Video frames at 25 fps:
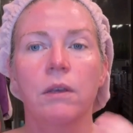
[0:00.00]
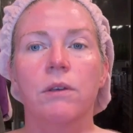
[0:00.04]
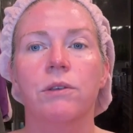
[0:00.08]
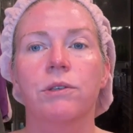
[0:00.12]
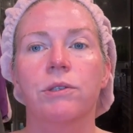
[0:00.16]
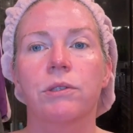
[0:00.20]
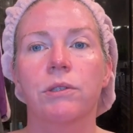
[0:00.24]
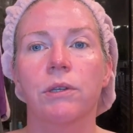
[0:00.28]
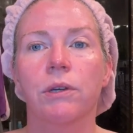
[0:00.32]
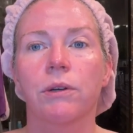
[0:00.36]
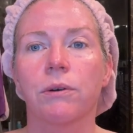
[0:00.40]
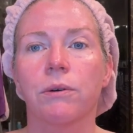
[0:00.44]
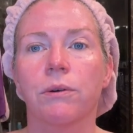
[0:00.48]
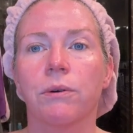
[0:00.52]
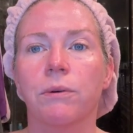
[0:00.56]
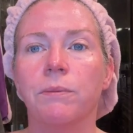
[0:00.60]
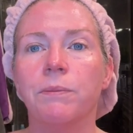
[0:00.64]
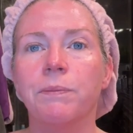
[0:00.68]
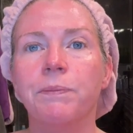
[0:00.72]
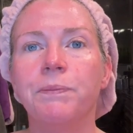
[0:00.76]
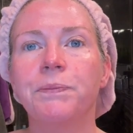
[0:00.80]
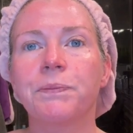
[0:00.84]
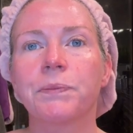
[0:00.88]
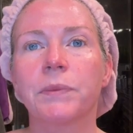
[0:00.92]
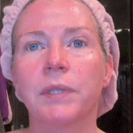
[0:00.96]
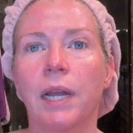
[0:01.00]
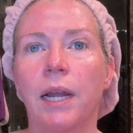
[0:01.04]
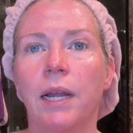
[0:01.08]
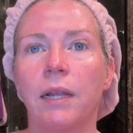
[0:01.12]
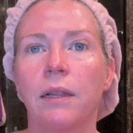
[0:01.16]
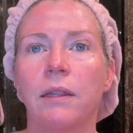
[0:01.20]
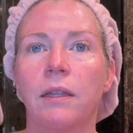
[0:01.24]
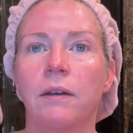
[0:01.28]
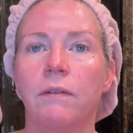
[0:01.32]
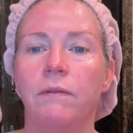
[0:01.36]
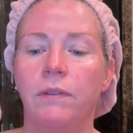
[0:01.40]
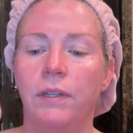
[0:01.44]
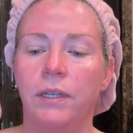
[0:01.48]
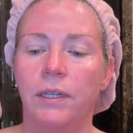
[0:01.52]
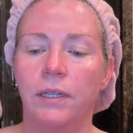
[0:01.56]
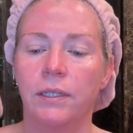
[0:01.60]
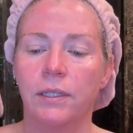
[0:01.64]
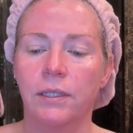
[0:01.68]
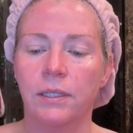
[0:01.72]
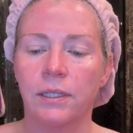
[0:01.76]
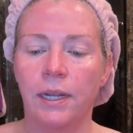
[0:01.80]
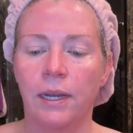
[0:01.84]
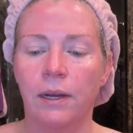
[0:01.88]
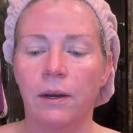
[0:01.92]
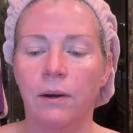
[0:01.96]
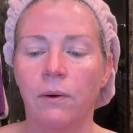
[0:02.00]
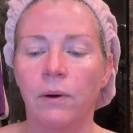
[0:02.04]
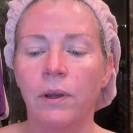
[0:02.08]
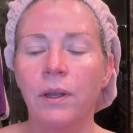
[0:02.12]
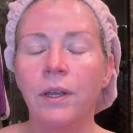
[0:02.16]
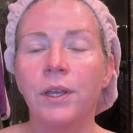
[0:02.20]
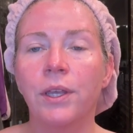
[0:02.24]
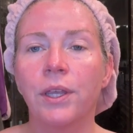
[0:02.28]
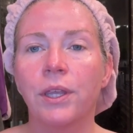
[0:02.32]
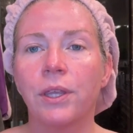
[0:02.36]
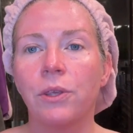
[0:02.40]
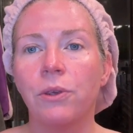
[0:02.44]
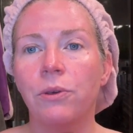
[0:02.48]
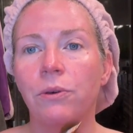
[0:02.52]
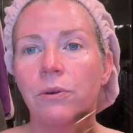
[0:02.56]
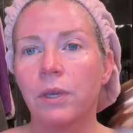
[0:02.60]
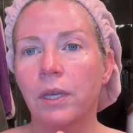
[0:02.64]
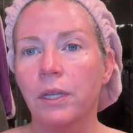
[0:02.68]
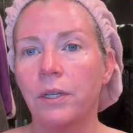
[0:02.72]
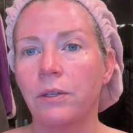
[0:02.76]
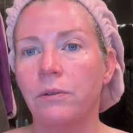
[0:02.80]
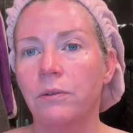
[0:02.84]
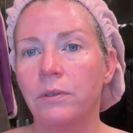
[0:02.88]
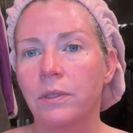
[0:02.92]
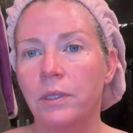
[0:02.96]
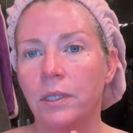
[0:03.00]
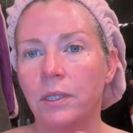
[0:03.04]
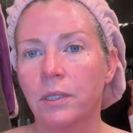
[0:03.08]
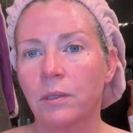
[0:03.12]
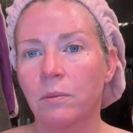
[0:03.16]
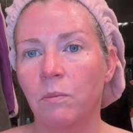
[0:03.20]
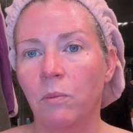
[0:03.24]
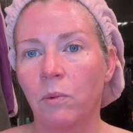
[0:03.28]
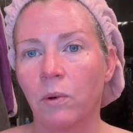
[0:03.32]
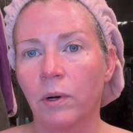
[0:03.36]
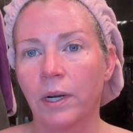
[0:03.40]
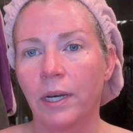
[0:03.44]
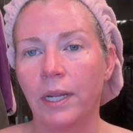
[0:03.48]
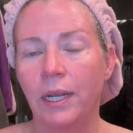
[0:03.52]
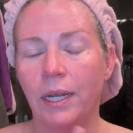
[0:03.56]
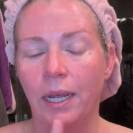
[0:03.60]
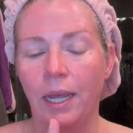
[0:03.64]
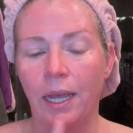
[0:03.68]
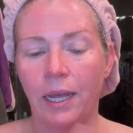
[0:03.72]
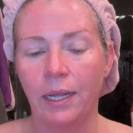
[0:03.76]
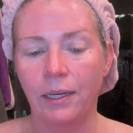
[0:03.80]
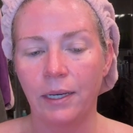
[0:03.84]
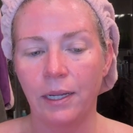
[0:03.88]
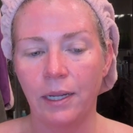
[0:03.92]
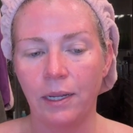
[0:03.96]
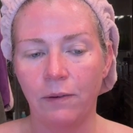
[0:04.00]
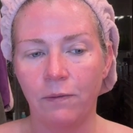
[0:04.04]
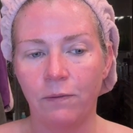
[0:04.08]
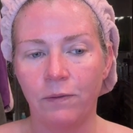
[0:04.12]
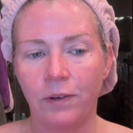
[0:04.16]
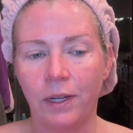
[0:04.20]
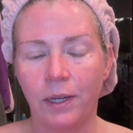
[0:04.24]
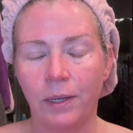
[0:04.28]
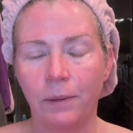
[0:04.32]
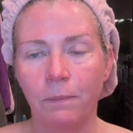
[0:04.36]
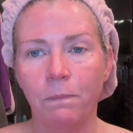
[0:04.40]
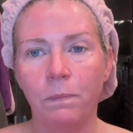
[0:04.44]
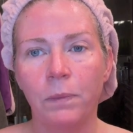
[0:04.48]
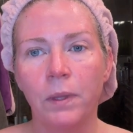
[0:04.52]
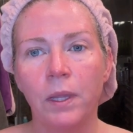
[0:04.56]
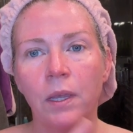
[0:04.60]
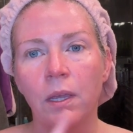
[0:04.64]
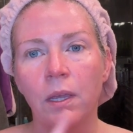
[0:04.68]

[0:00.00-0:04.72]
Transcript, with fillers: So I love this. Now, you can use this morning and evening.